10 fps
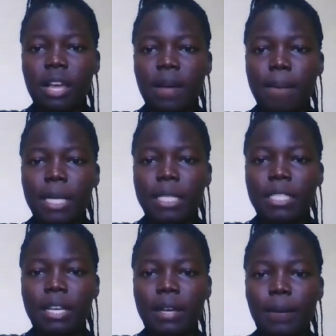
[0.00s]

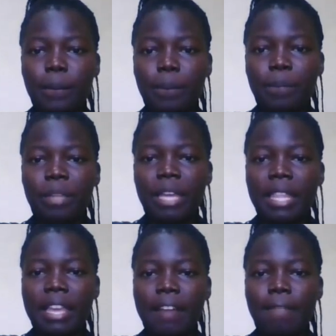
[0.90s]
but
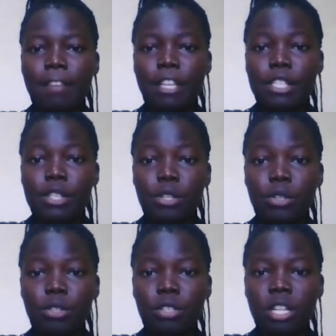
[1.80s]
they are fixed
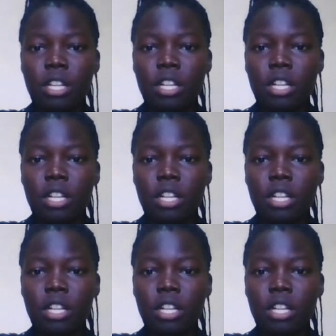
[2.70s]
total.